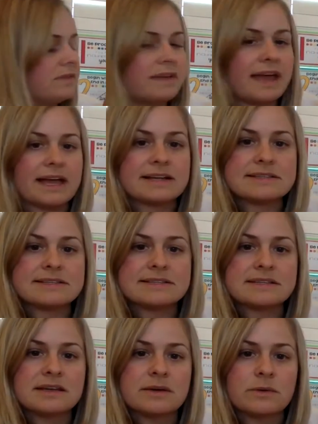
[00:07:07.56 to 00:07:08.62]

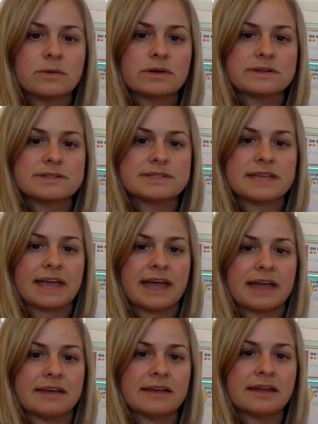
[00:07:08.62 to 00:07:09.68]
text words
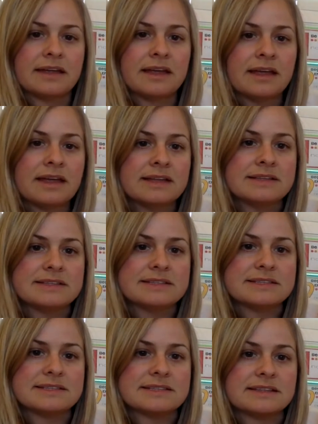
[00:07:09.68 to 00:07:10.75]
again. This
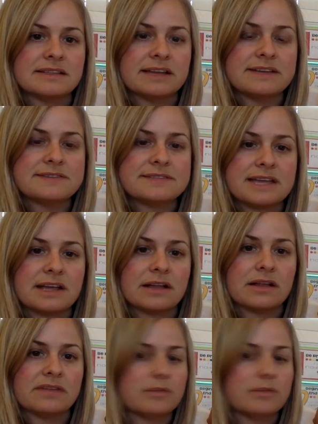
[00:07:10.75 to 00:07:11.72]
is the life cycle of a